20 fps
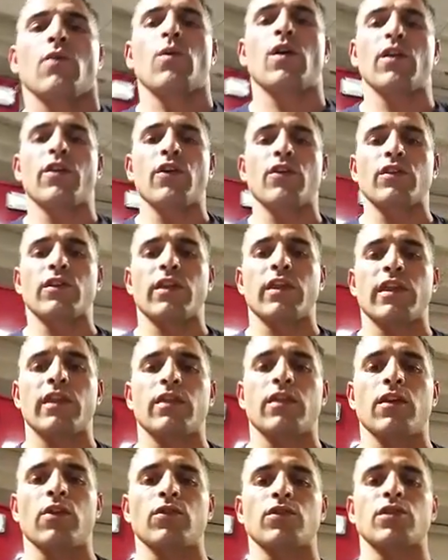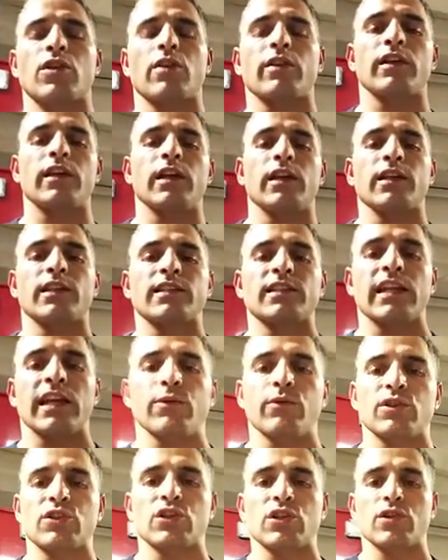Well, those are the
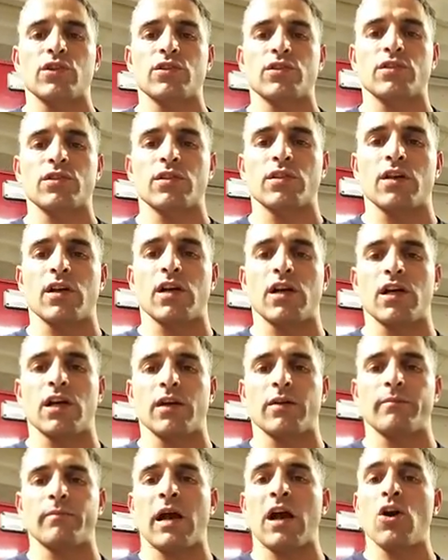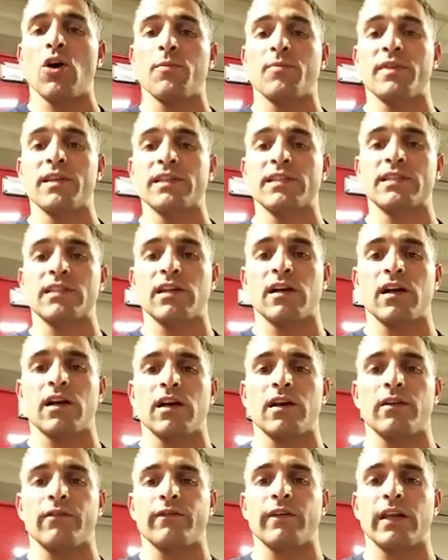extinguishers. I hope this
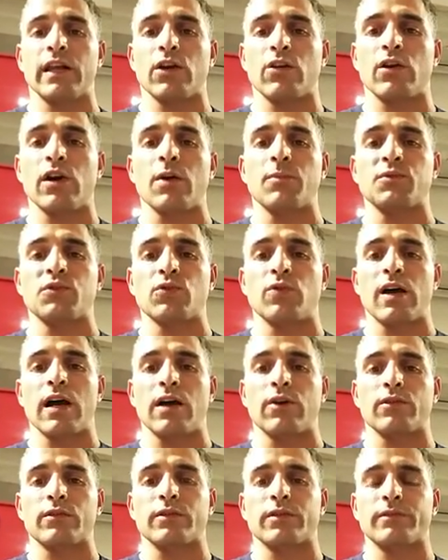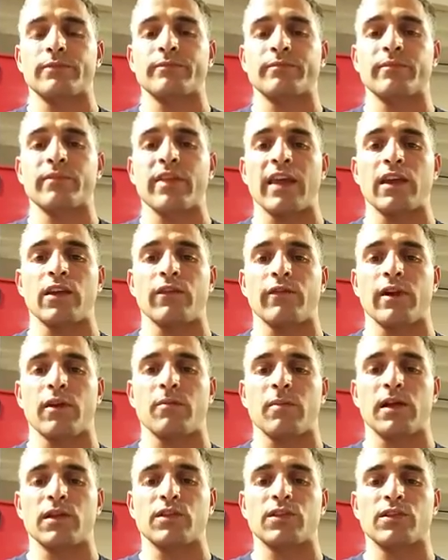video helped you out. Thank you
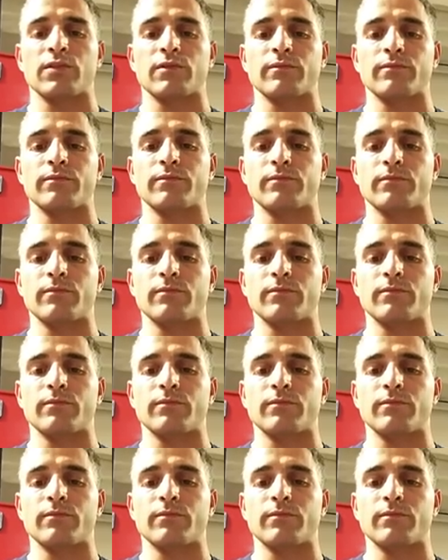very much.